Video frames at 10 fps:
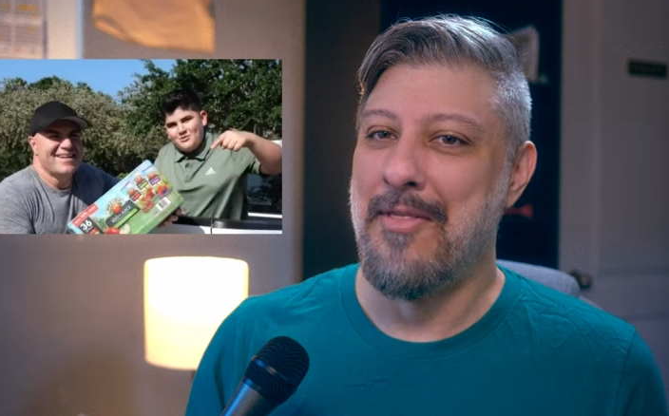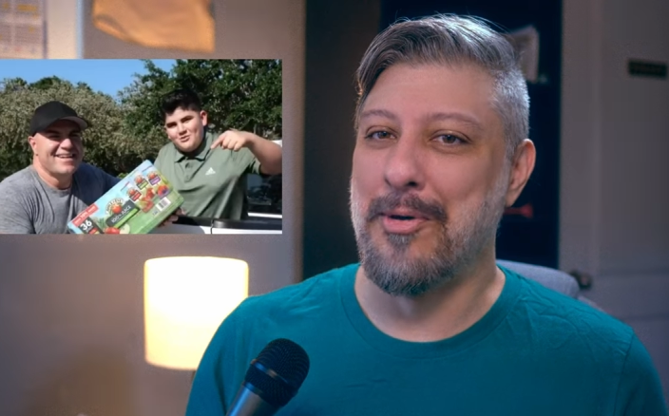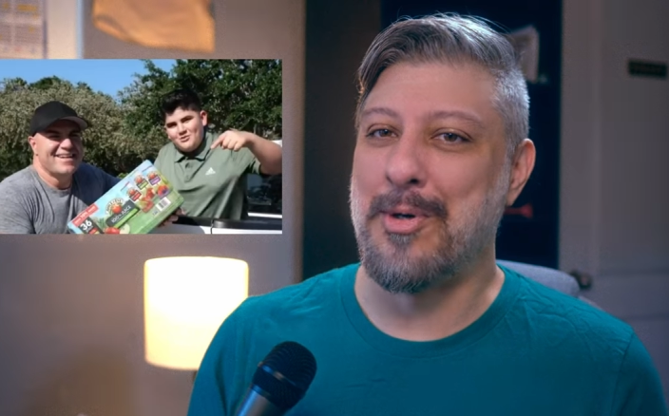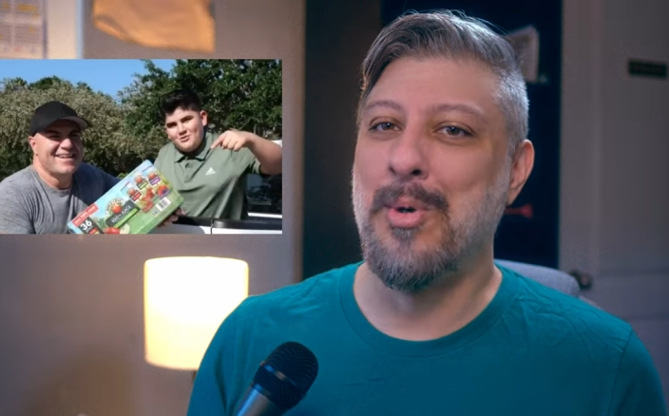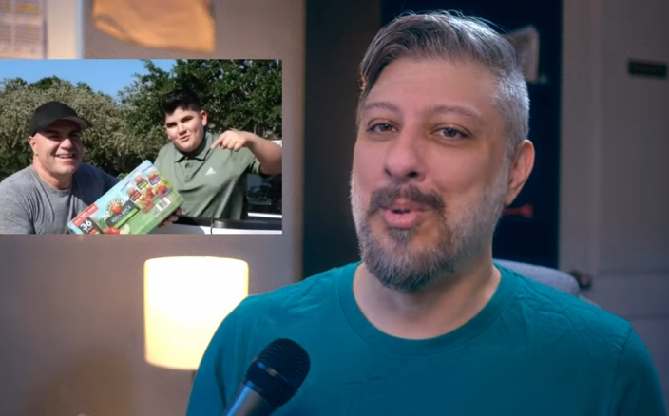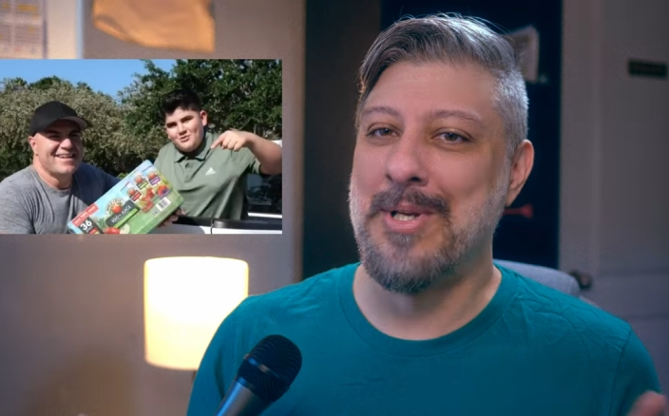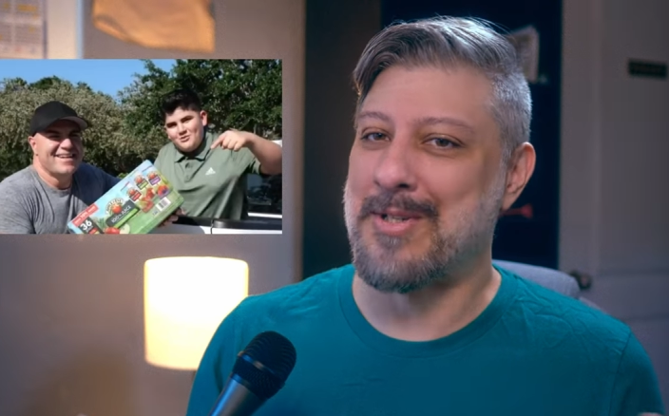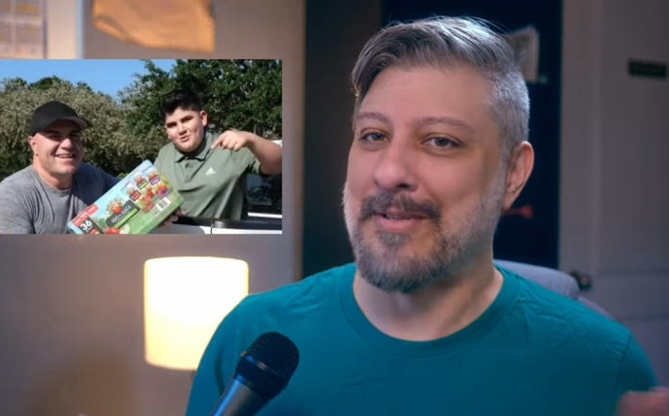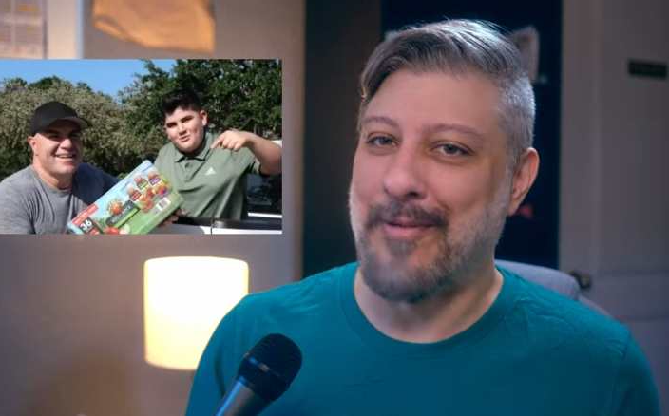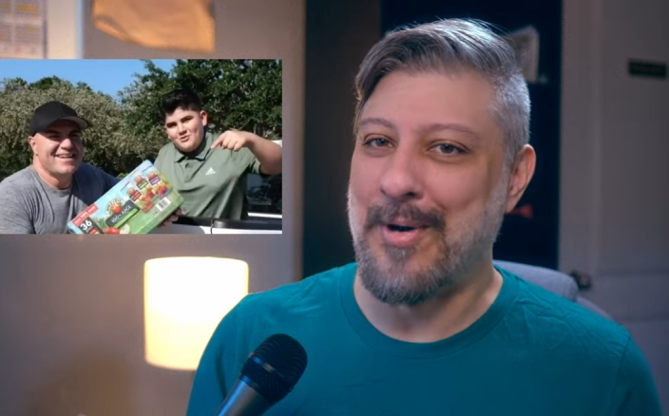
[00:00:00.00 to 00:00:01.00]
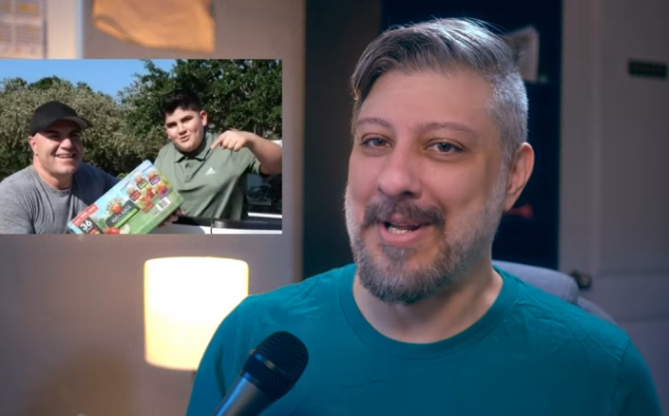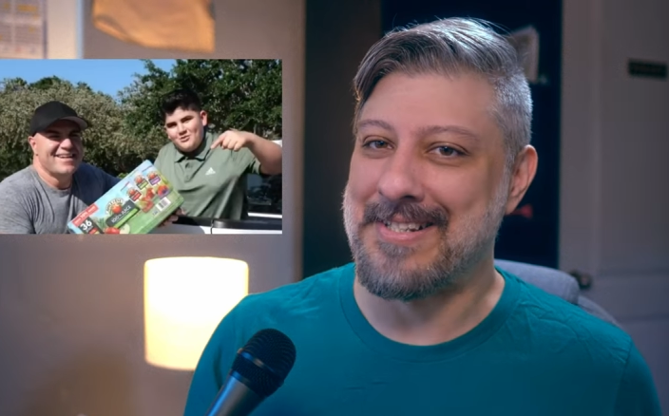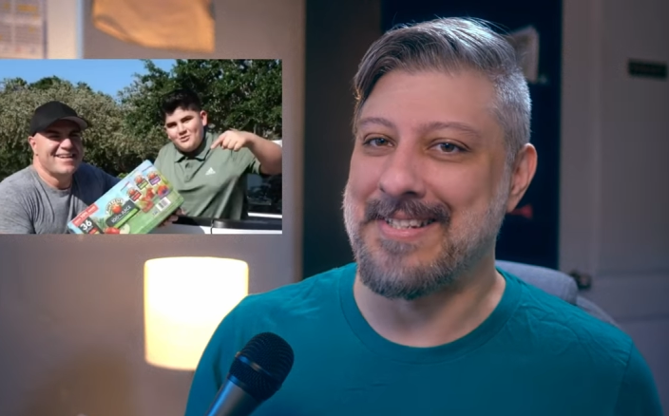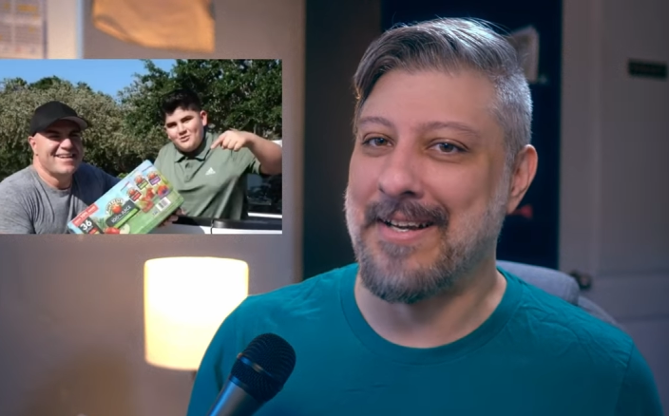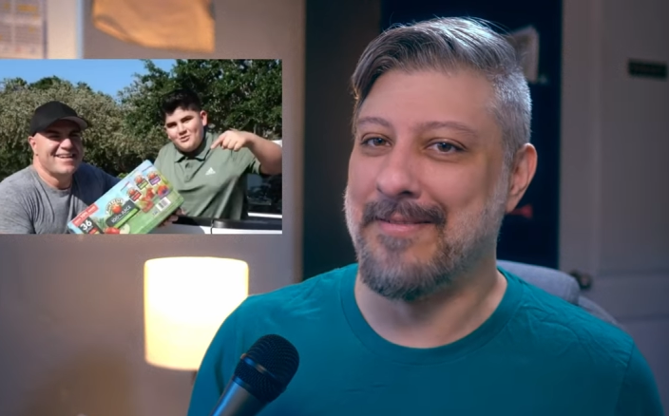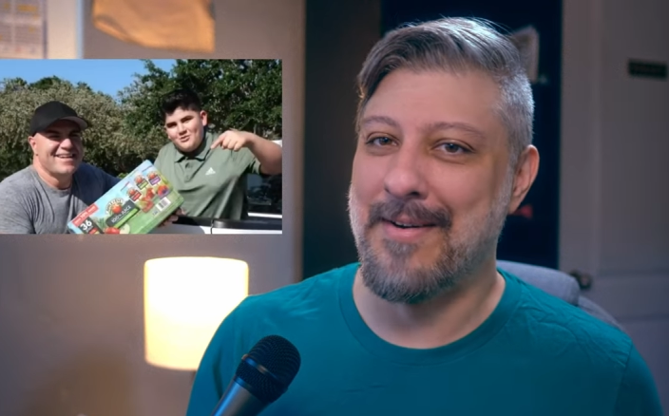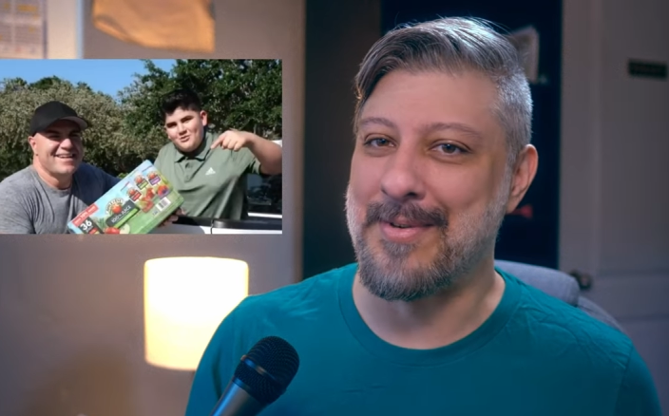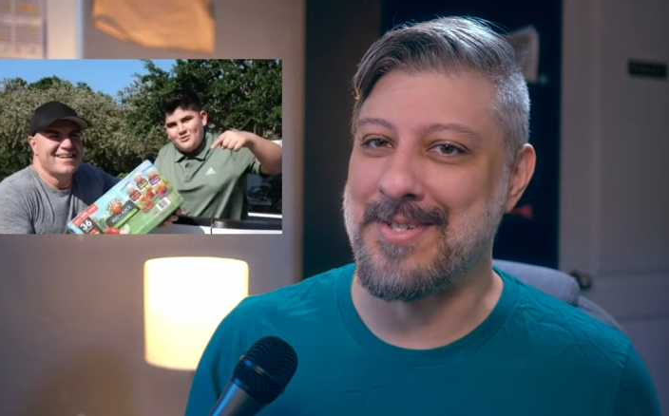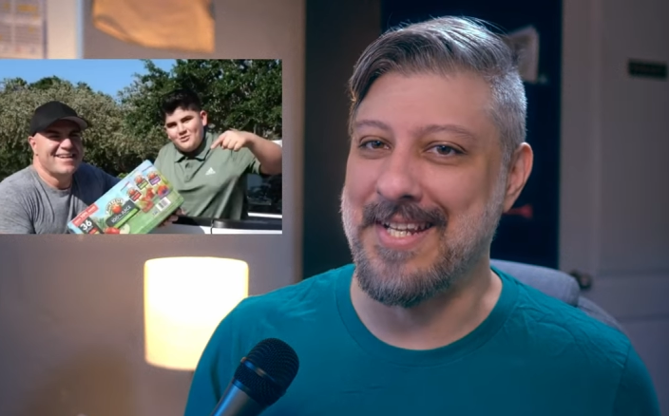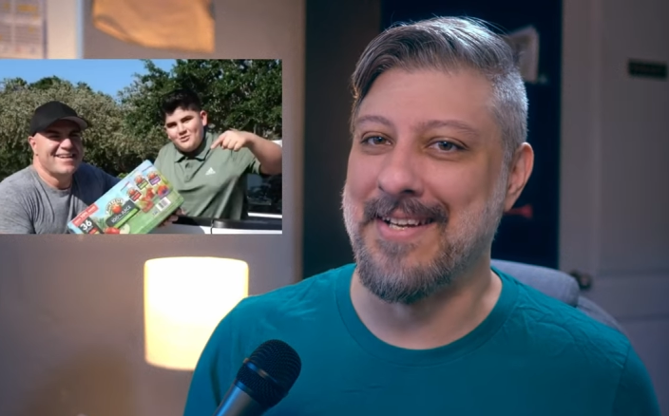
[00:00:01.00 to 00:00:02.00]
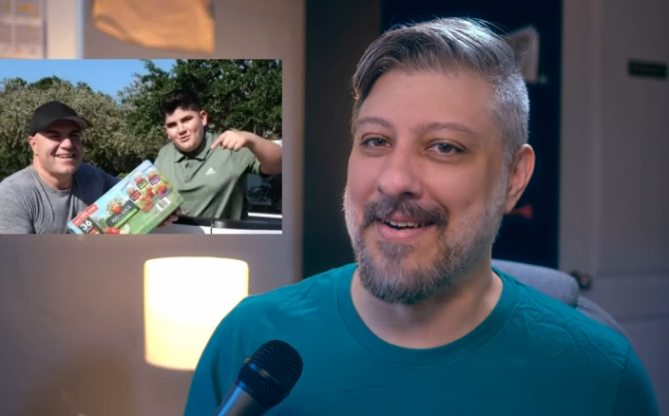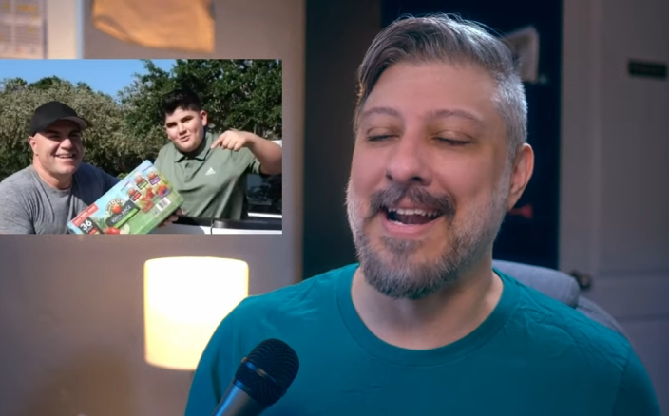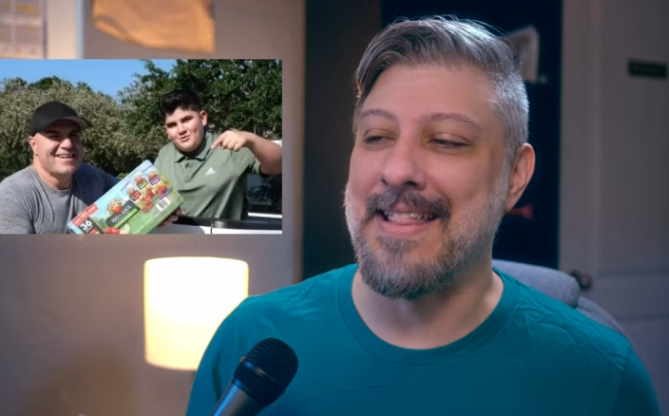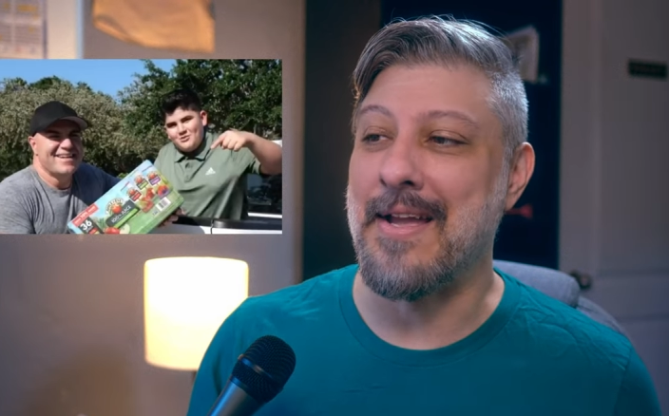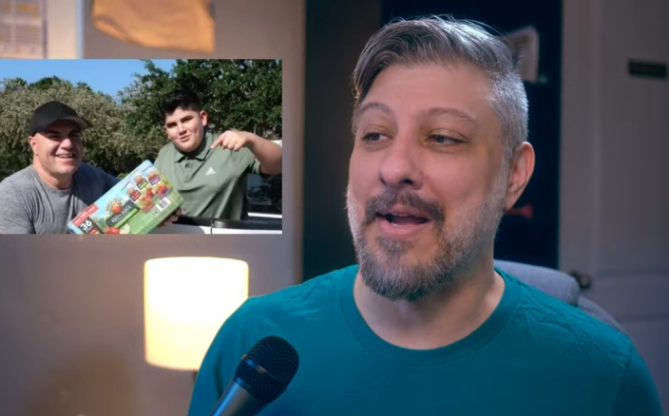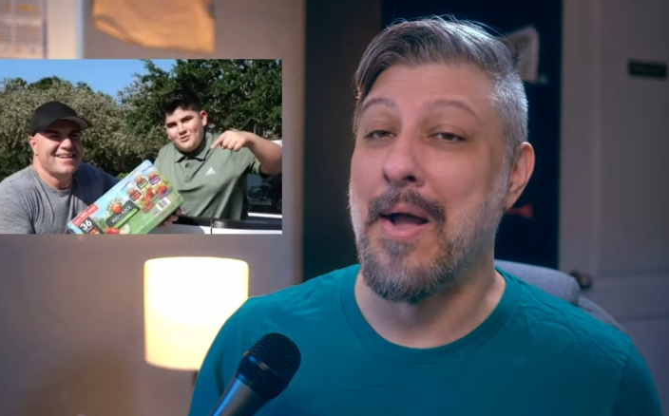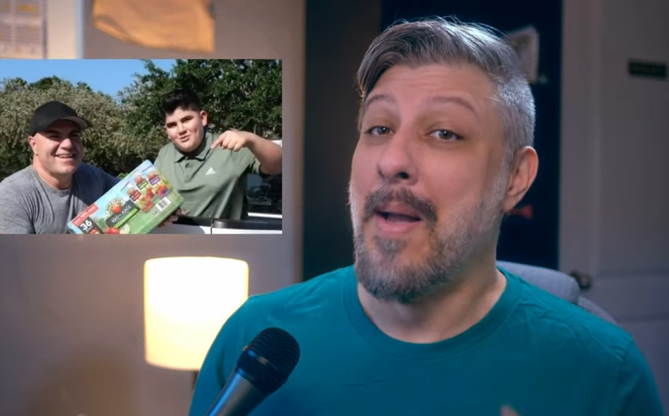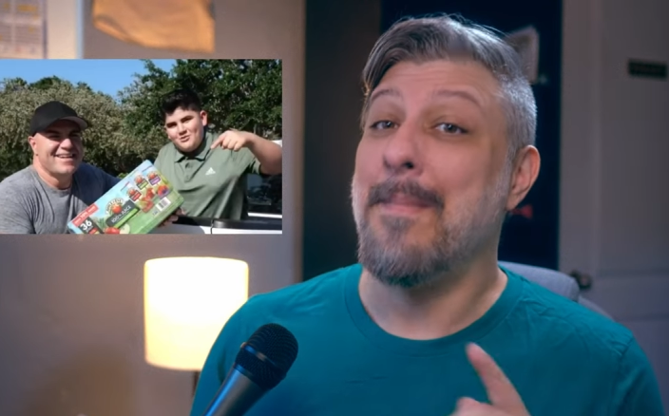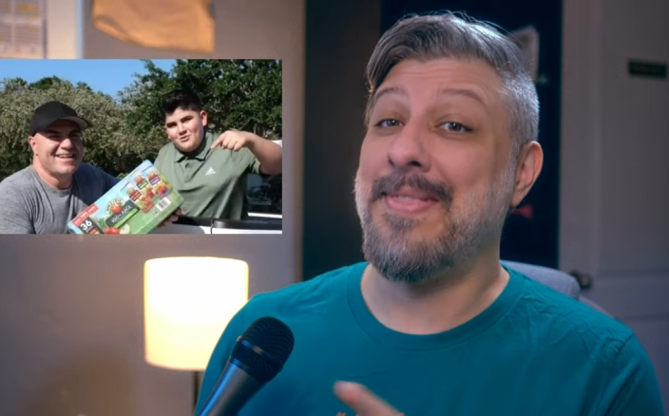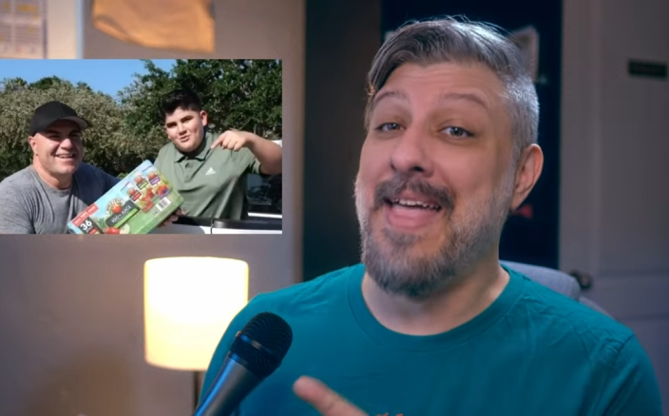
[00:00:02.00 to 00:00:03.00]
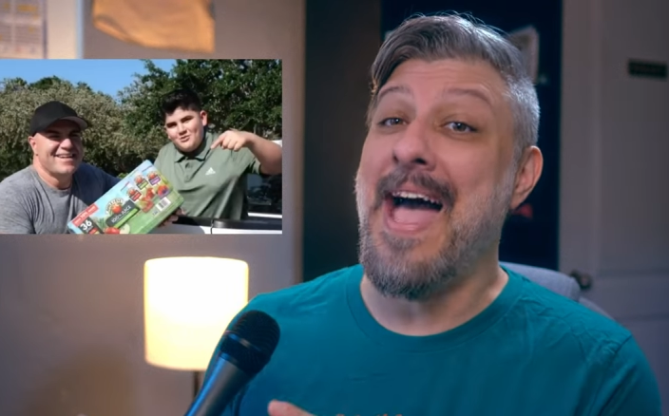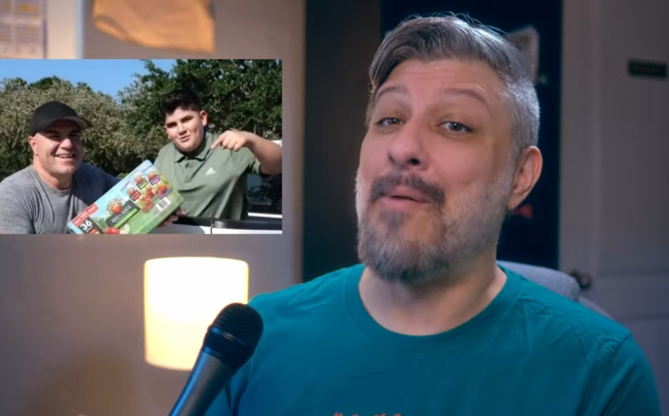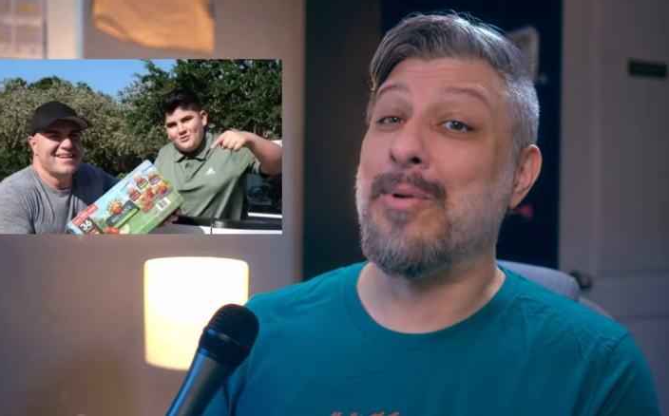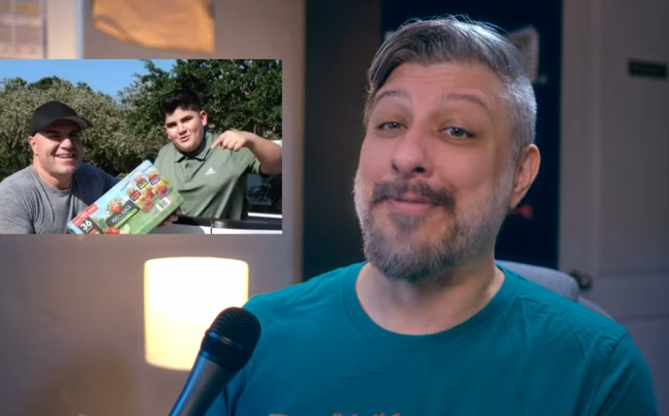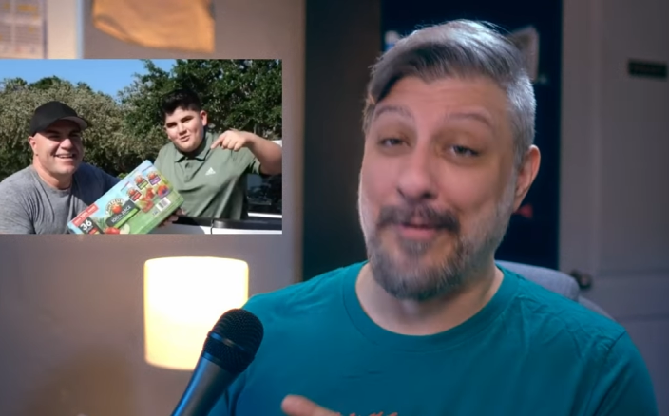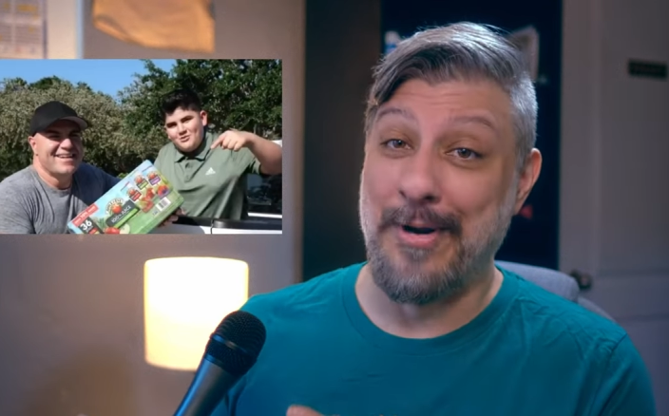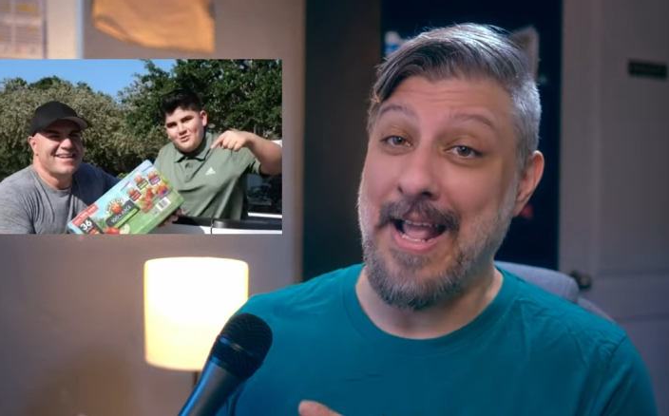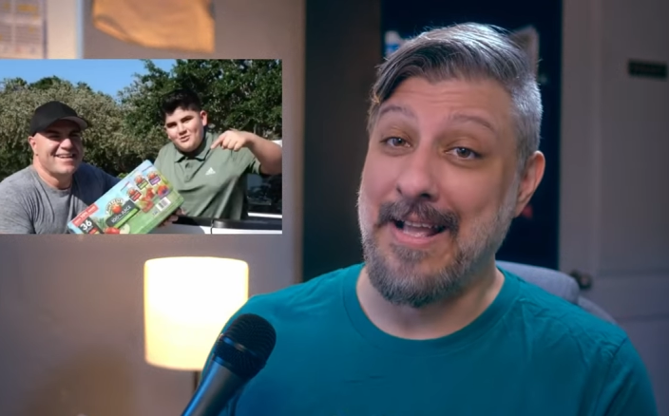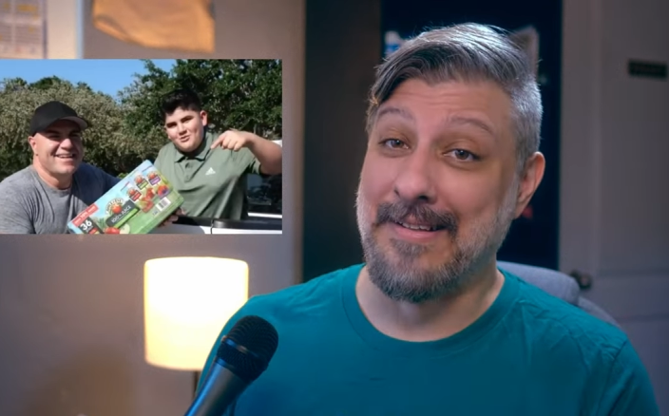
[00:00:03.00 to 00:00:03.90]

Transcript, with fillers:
Speaker 1: the coolest or funniest thing I've ever seen or anything, but that was funny.